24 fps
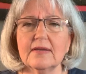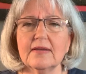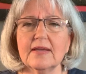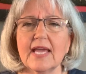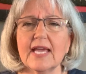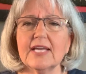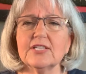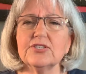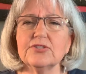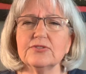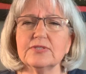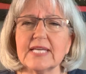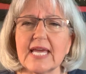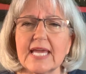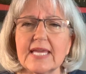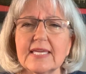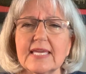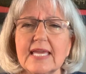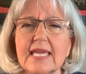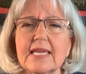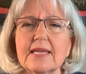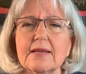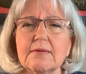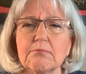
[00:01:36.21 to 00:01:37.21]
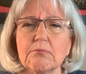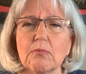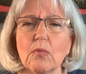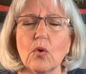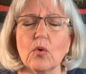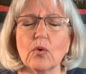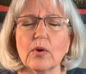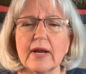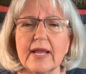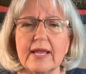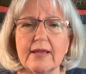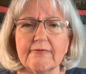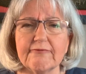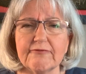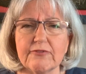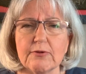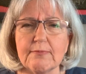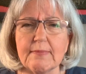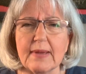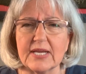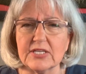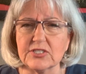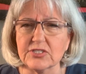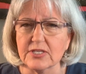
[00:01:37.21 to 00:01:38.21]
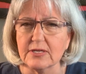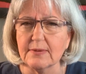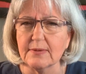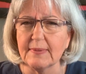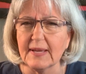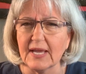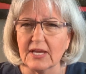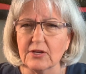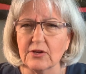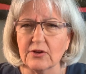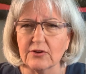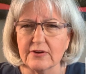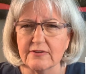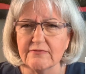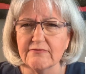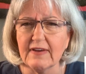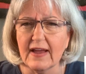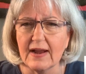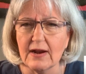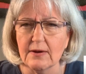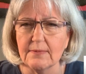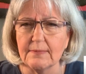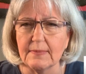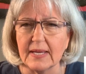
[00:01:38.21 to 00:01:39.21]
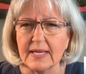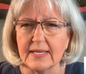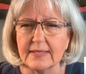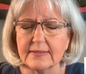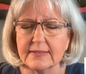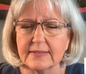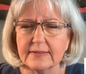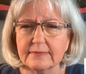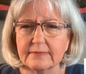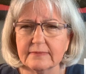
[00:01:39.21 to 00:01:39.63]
as you take in more information about your environment.